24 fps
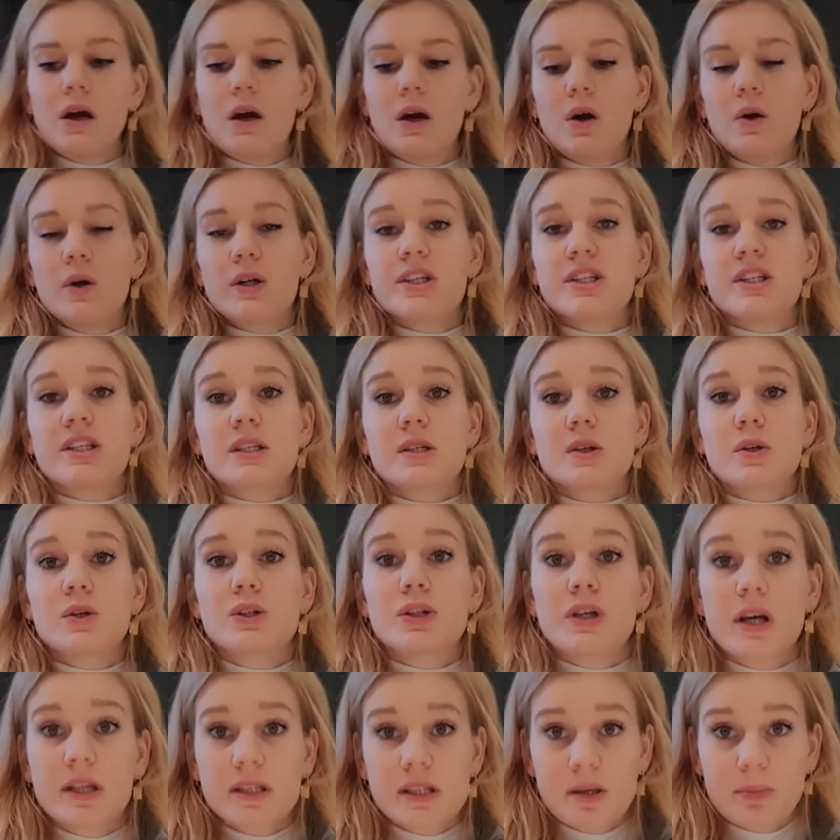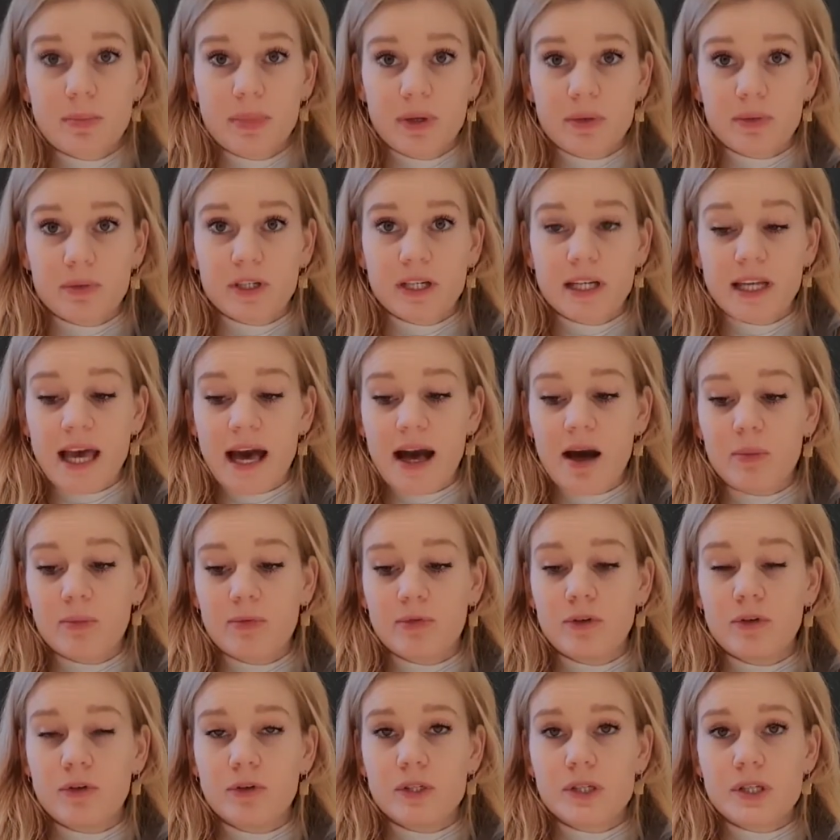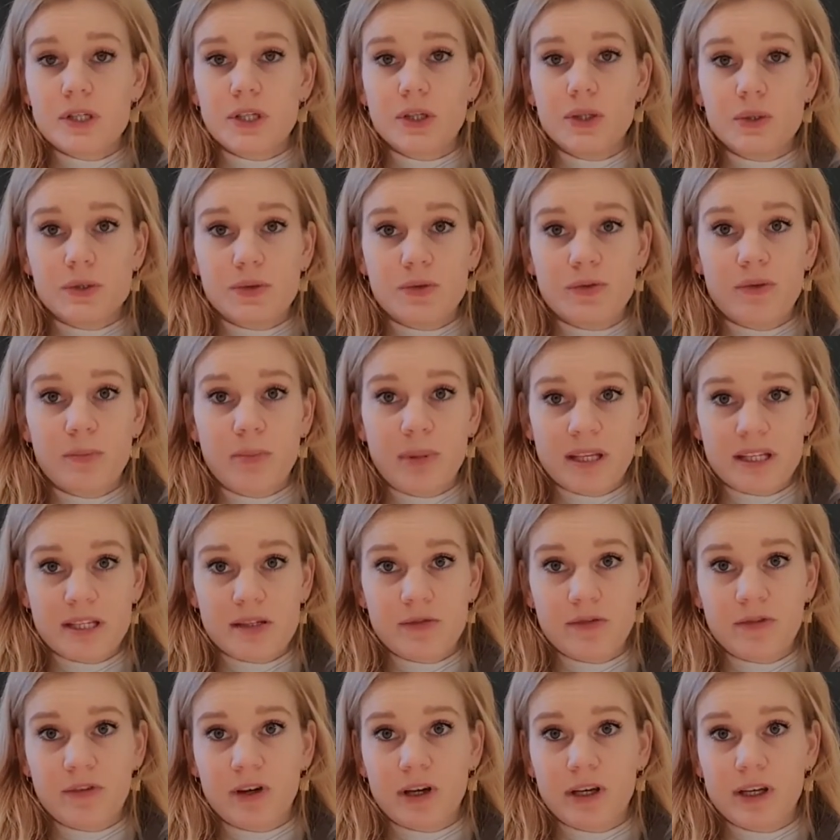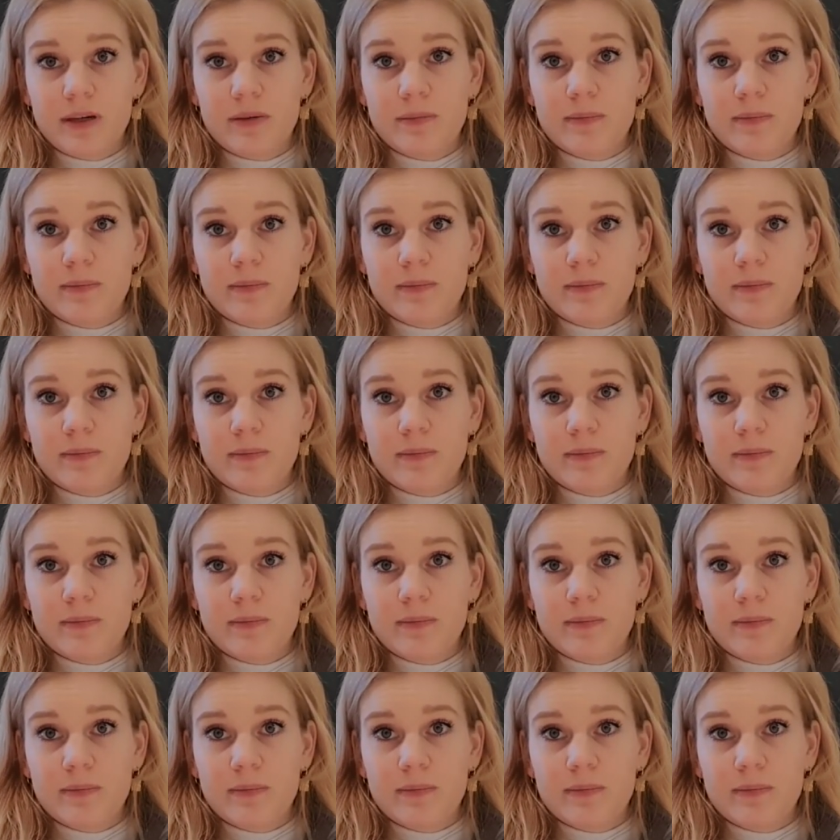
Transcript: Which could also be really helpful is the use of a pacifier.